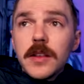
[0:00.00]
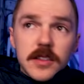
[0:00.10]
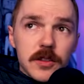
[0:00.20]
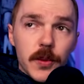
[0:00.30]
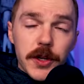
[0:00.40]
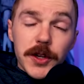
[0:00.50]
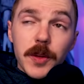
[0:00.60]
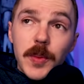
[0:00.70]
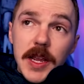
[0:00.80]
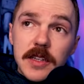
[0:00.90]
This is where you're going
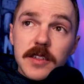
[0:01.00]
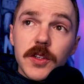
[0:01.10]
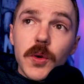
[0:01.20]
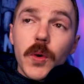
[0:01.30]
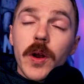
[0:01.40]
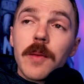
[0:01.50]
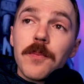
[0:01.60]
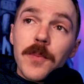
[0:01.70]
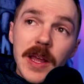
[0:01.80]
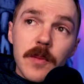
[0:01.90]
to paste your
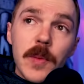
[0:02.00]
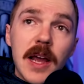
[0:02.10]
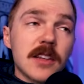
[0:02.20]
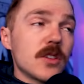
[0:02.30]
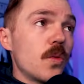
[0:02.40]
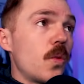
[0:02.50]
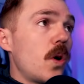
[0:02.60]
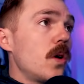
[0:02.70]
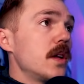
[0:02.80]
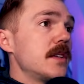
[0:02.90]
MetaMask
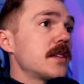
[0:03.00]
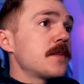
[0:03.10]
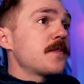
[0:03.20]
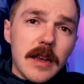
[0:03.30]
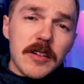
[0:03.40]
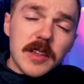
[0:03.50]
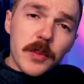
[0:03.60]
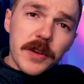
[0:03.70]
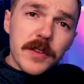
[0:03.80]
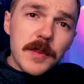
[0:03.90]
wallet. Now, as I
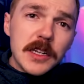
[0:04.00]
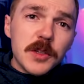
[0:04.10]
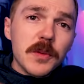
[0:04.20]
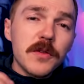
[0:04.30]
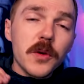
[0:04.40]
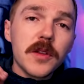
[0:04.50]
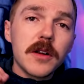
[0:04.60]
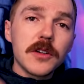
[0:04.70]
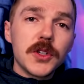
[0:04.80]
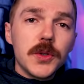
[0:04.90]
briefly mentioned before,
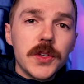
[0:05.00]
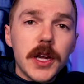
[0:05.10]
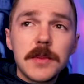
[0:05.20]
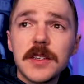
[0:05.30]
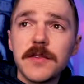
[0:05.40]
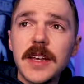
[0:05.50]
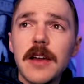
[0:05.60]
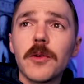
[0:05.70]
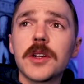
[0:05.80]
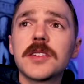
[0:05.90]
there are two types of
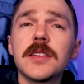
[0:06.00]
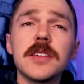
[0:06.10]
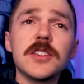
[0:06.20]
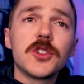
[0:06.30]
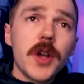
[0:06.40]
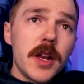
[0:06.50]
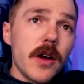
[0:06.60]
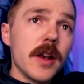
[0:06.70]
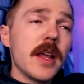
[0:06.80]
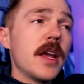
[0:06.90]
networks that these trade
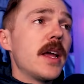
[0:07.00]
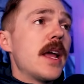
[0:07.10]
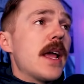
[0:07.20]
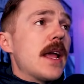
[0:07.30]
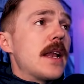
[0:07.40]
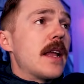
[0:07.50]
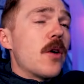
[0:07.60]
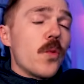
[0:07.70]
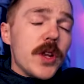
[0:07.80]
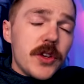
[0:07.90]
on. Now,
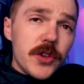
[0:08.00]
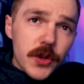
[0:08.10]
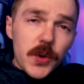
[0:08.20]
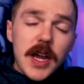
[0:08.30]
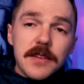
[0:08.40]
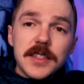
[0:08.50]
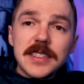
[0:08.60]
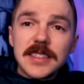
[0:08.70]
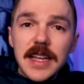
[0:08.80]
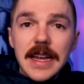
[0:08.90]
we do have to
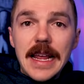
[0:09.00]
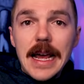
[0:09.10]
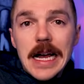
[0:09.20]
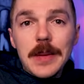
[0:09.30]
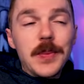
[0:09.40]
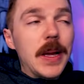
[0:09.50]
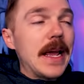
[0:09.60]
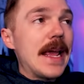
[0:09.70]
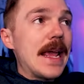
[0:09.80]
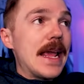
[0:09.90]
set up
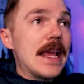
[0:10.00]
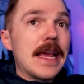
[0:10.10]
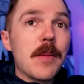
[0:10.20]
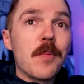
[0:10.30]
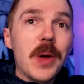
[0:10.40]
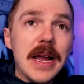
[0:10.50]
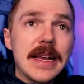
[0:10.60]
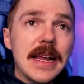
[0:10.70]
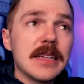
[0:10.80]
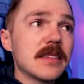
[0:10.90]
a
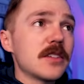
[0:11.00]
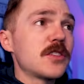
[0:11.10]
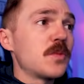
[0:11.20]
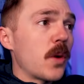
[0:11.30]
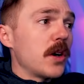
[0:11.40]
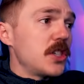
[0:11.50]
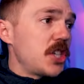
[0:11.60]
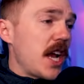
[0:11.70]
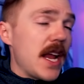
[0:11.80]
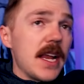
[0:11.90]
Binance Smart
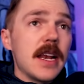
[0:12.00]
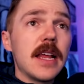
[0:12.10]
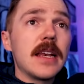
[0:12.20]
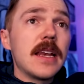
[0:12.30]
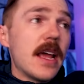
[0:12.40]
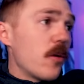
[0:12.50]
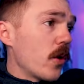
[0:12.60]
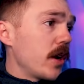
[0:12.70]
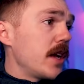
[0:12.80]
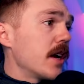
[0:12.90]
Chain
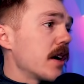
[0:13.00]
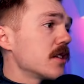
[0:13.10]
network here.